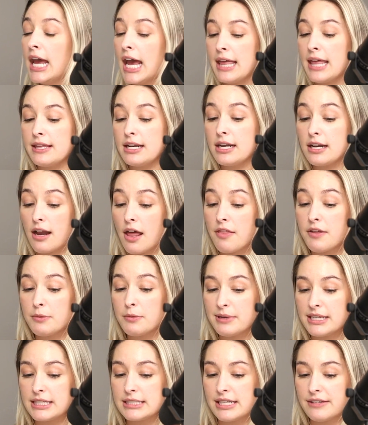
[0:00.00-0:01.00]
And then another
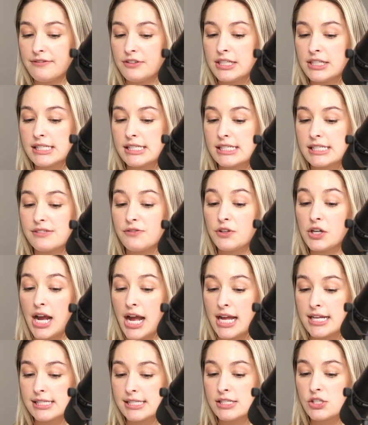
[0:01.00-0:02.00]
big difference is for
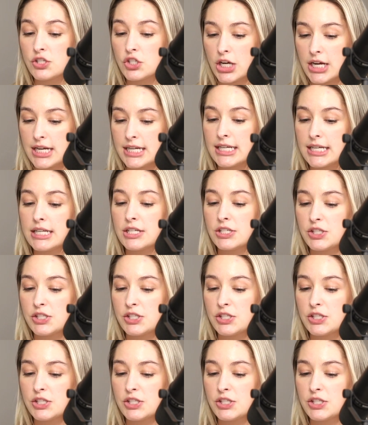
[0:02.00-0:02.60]
concentrated